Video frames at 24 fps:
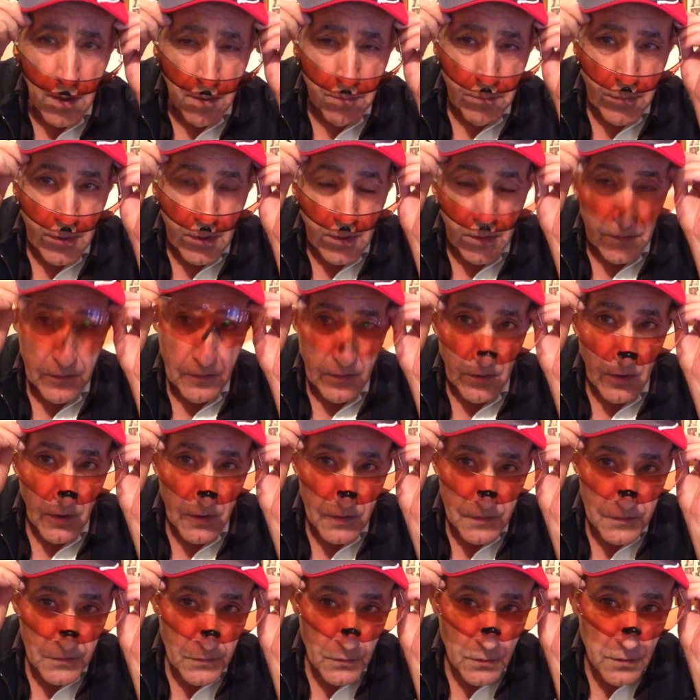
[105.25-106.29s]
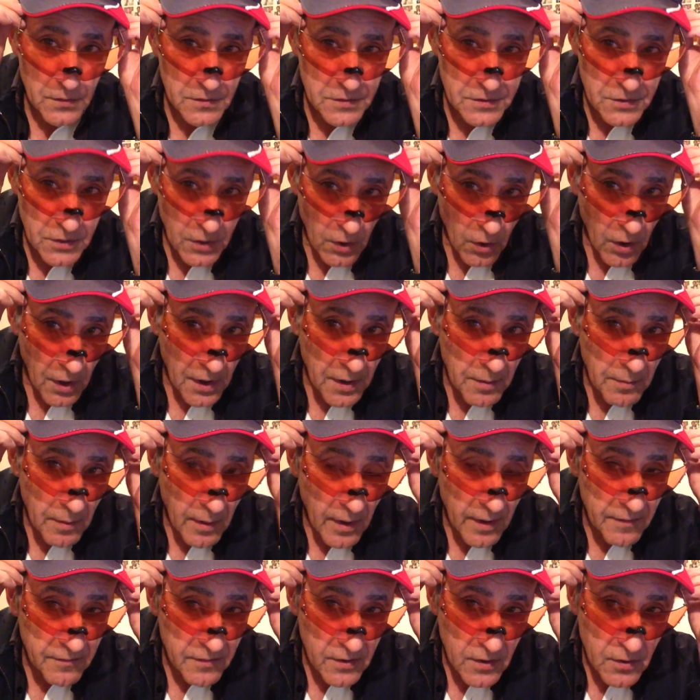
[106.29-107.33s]
because you've got to sort of slide them
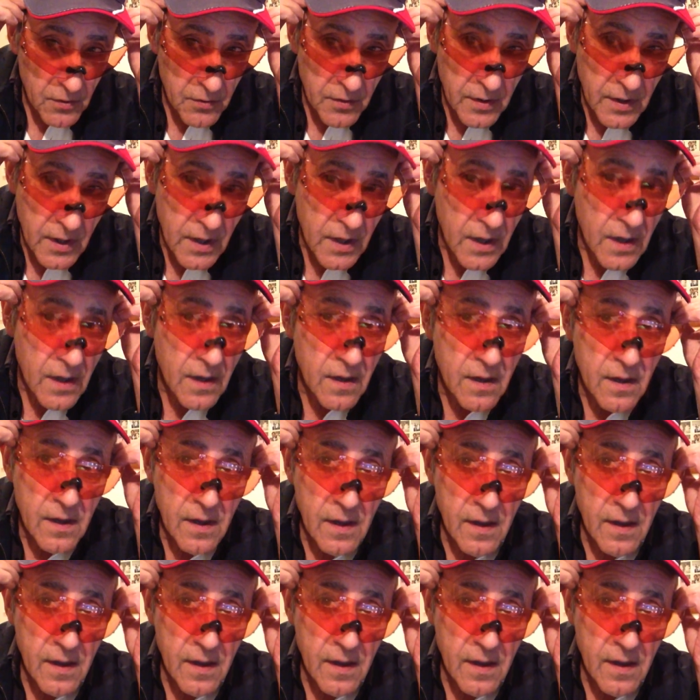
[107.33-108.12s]
over your ear